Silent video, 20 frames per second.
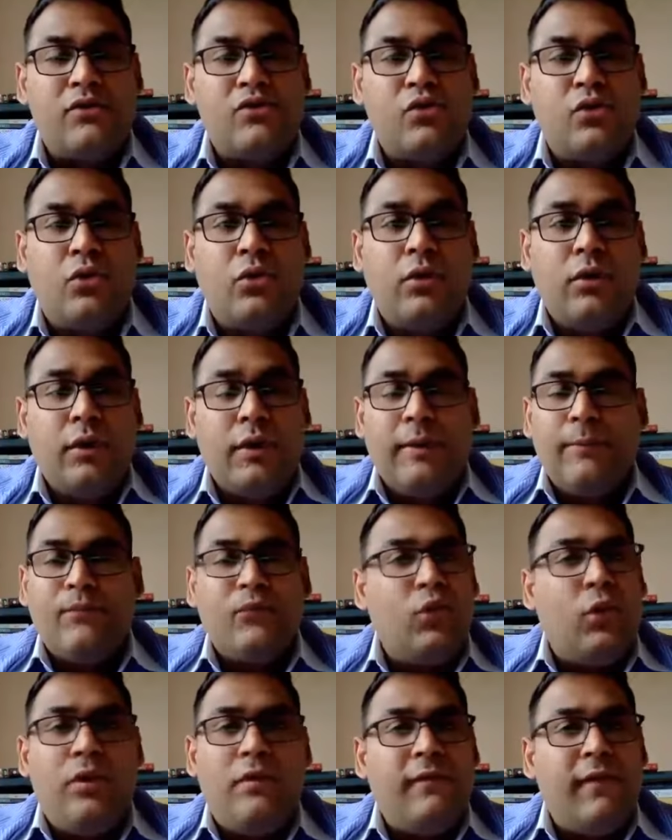So
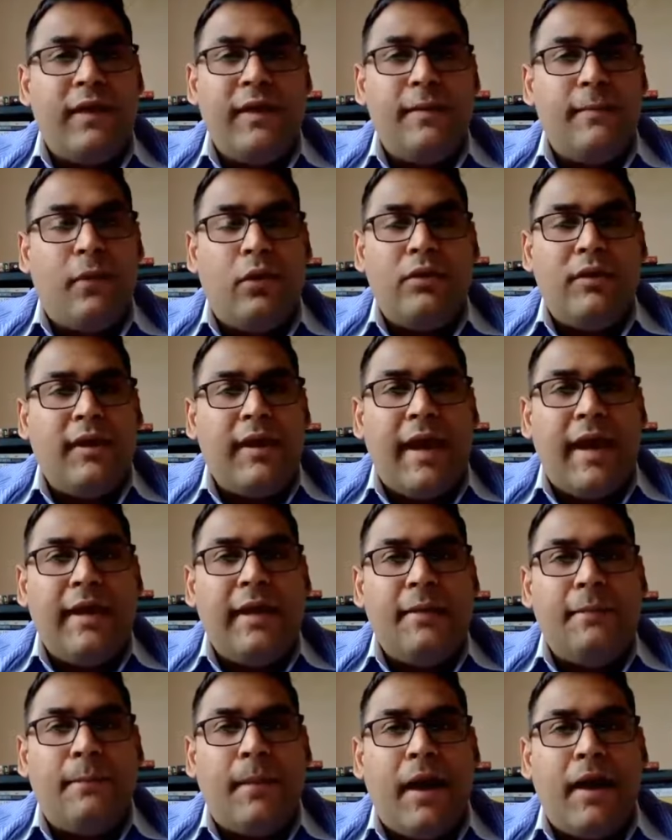don't worry about the
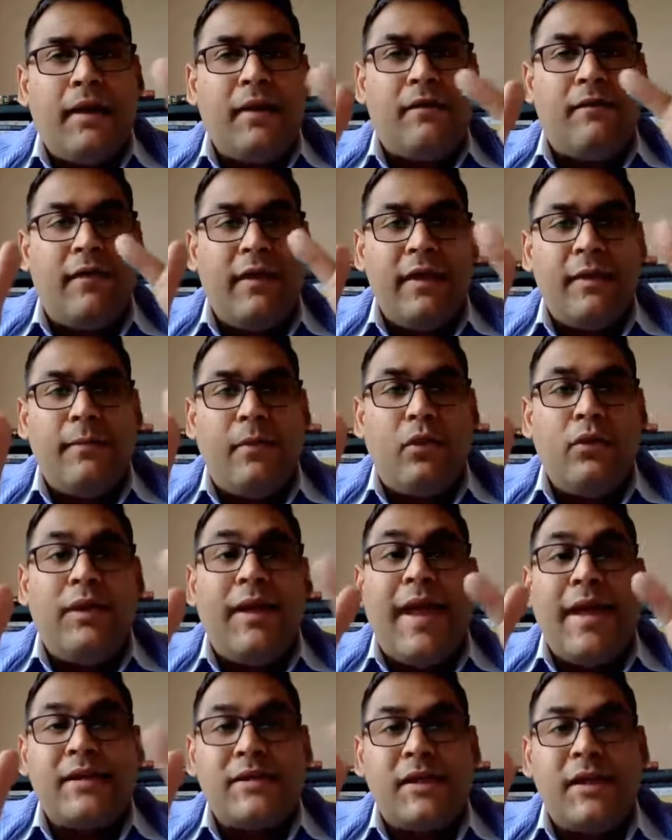writing part, worry about the
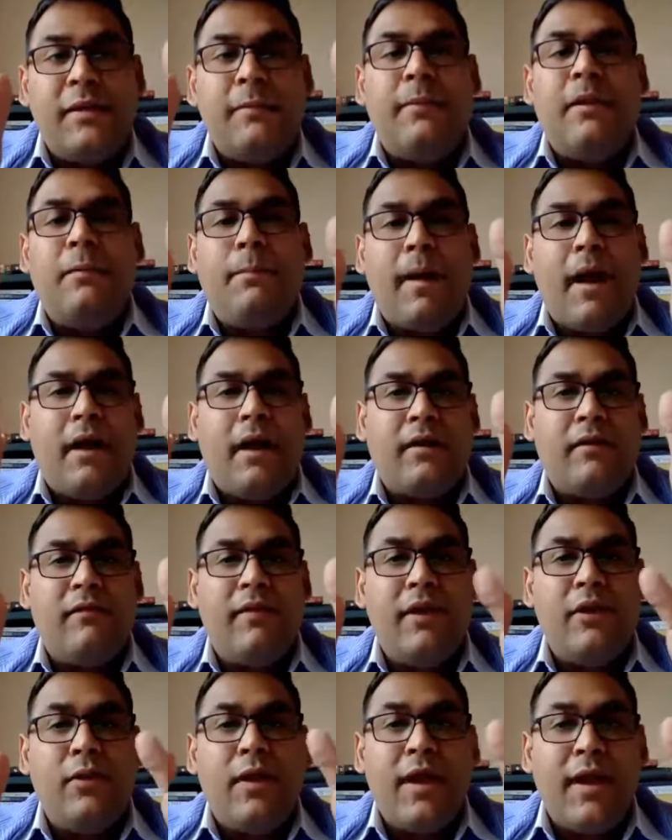actionable part,
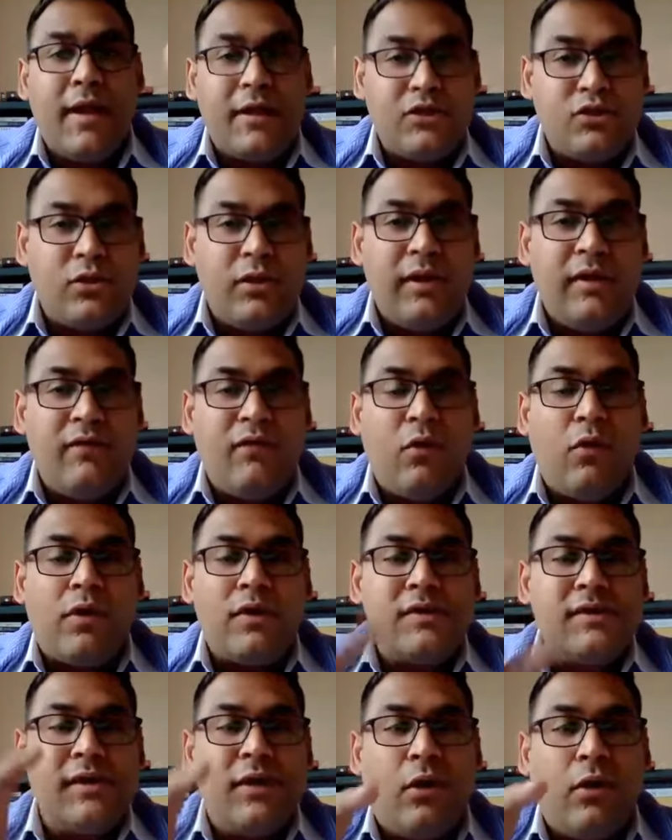where you are actually
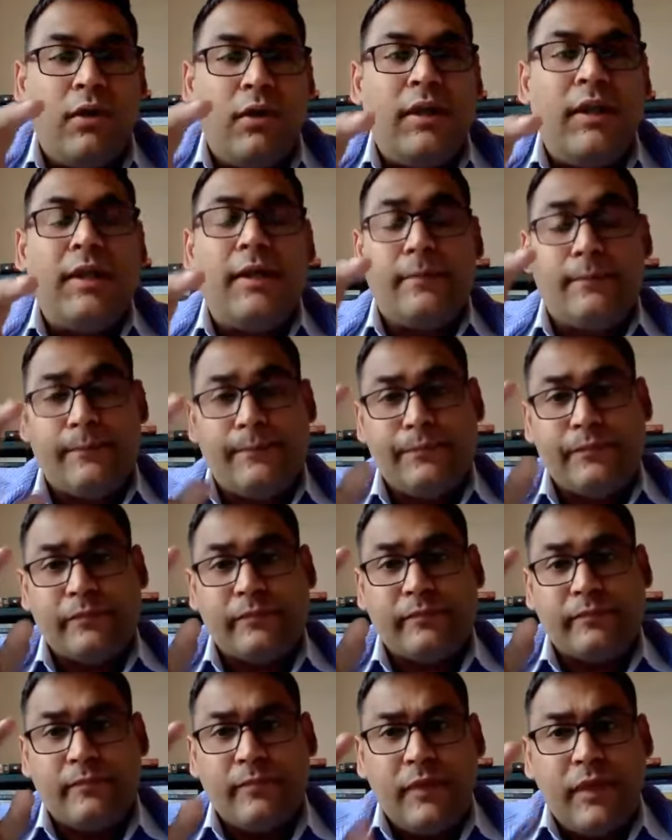focusing on the
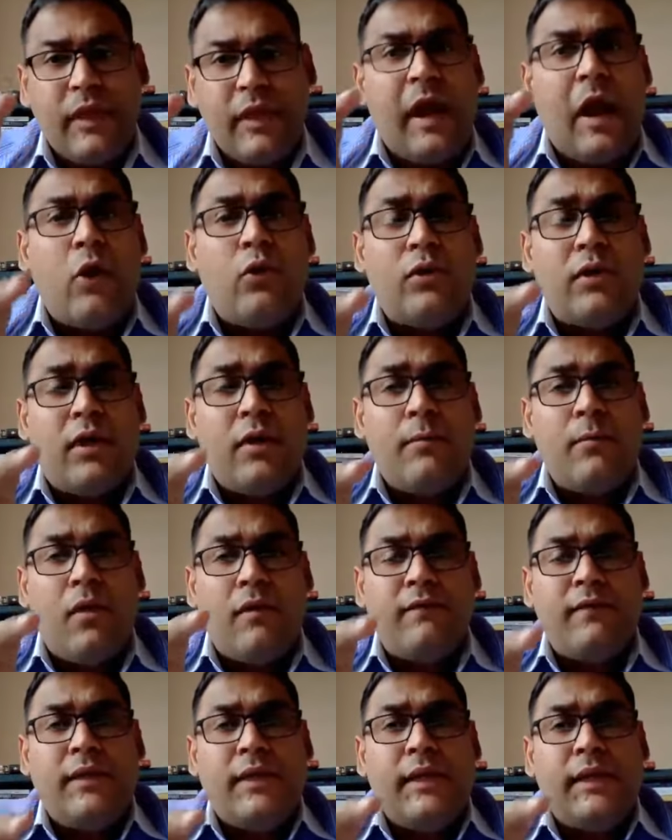outcome
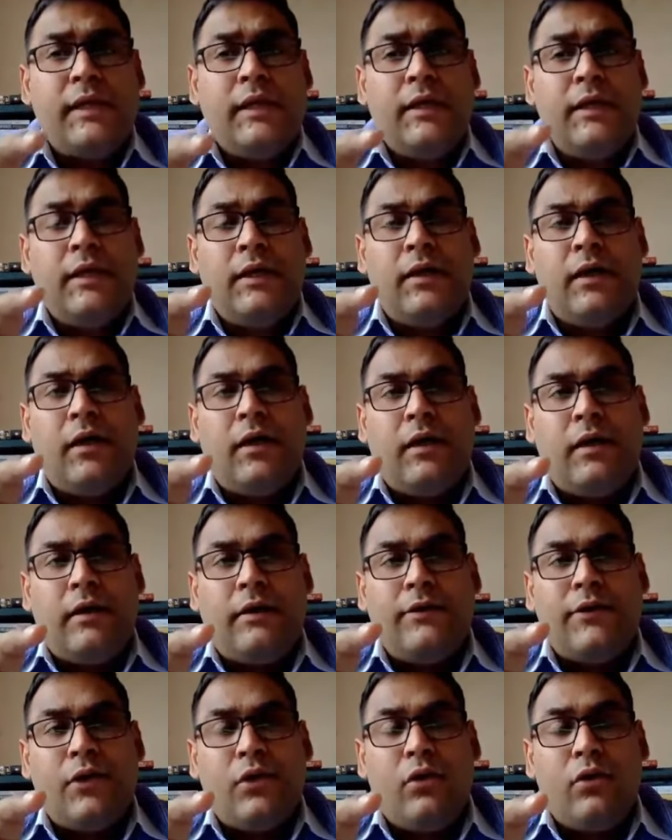of the
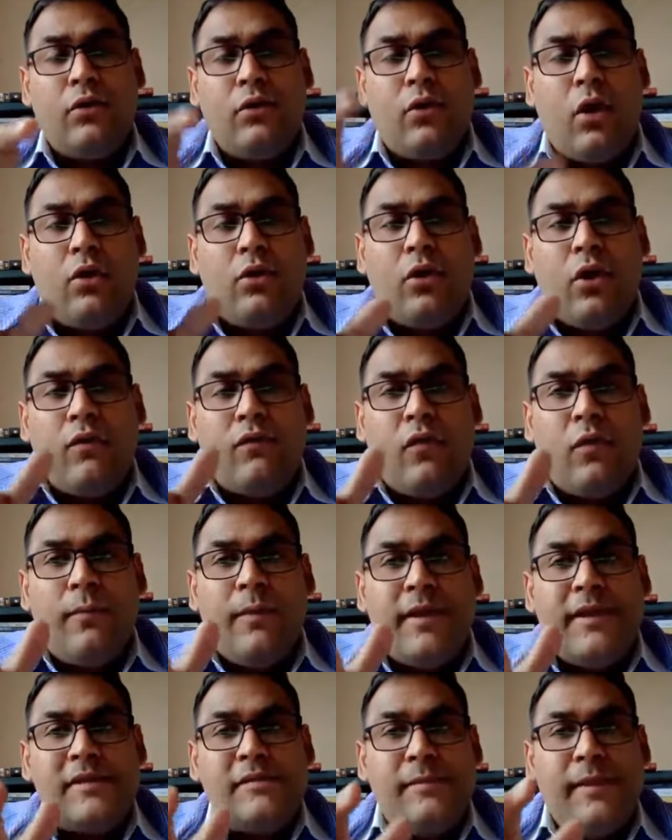
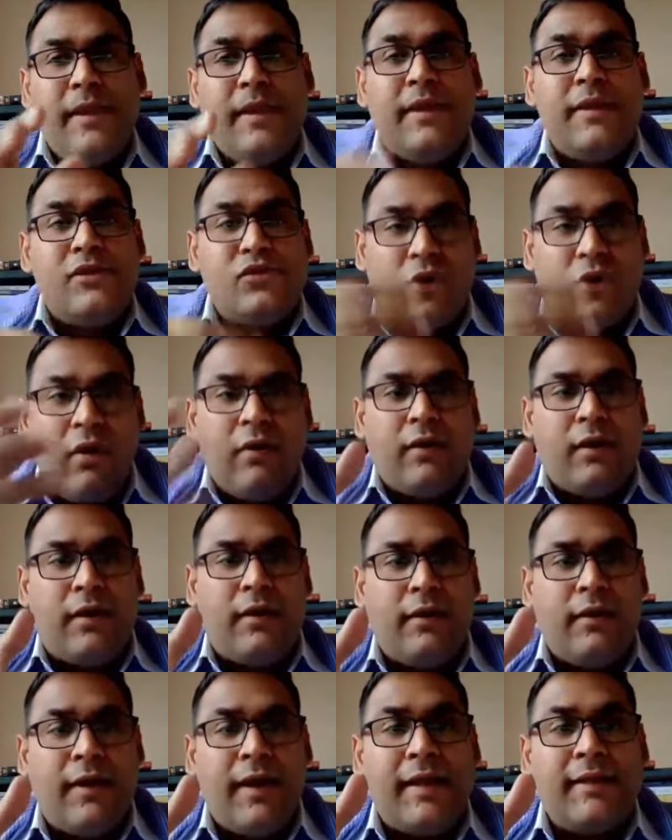non-conformities being resolved,
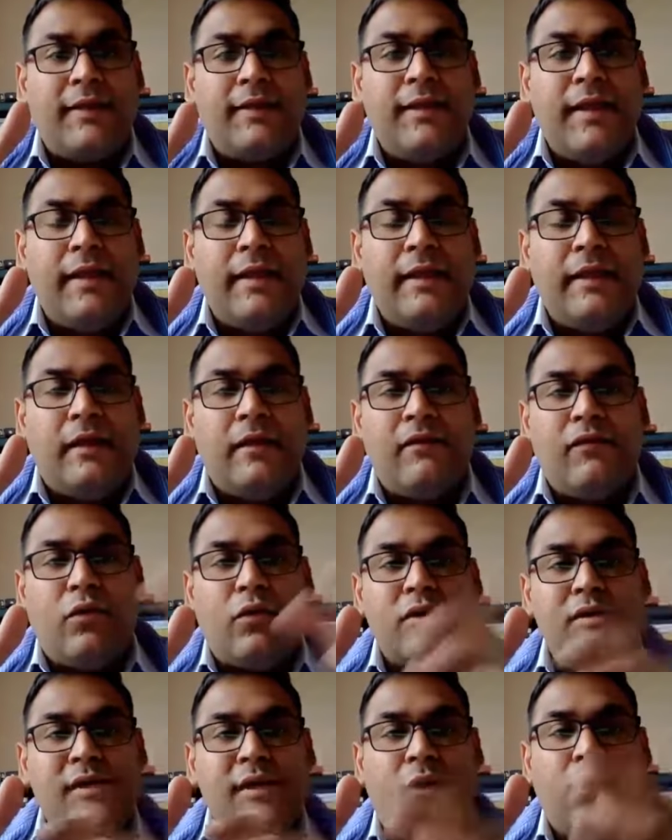rather than
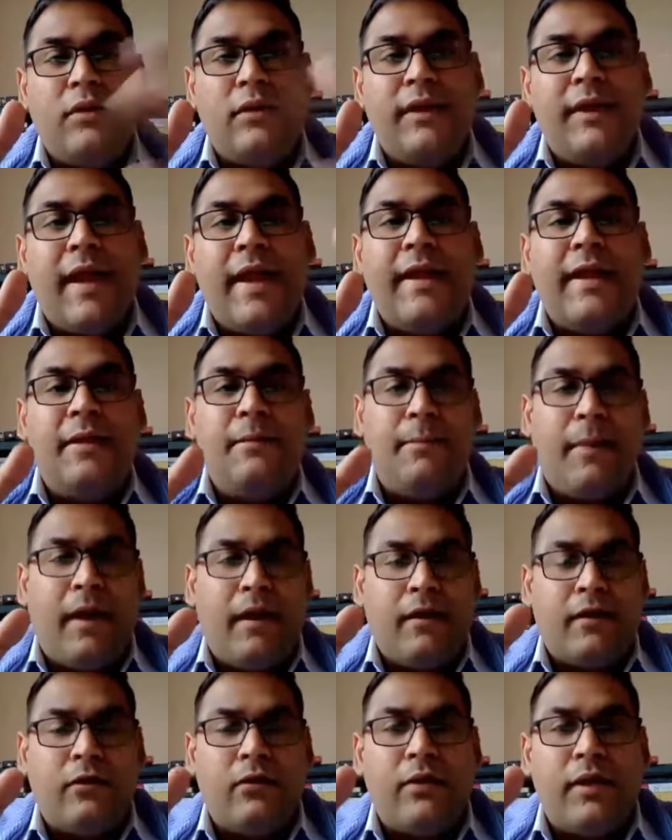focusing on the writing
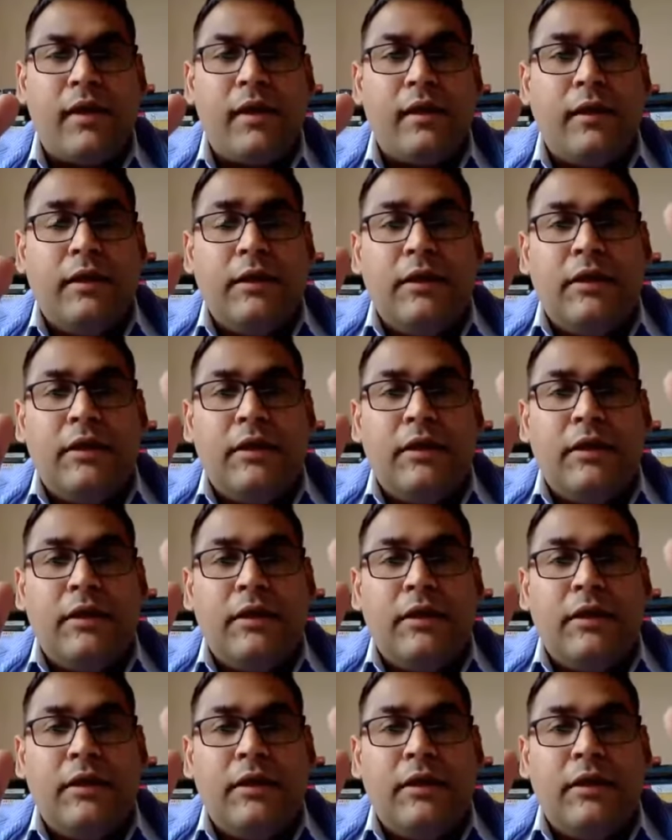part. Okay.